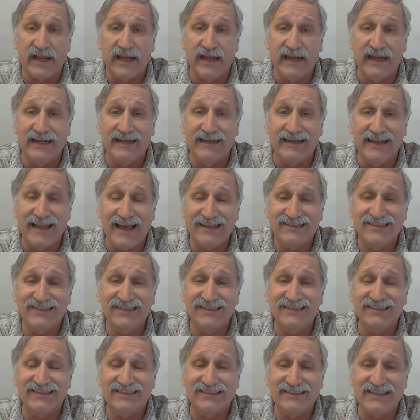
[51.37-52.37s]
and it
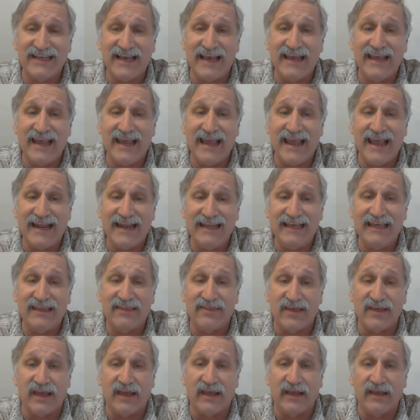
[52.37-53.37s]
doesn't say
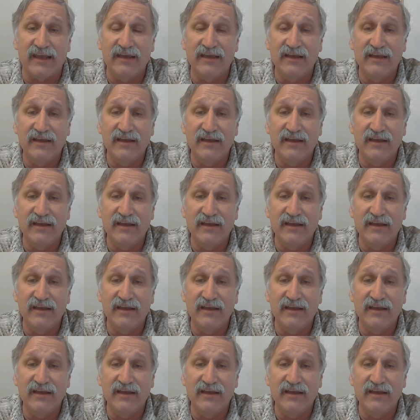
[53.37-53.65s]
anything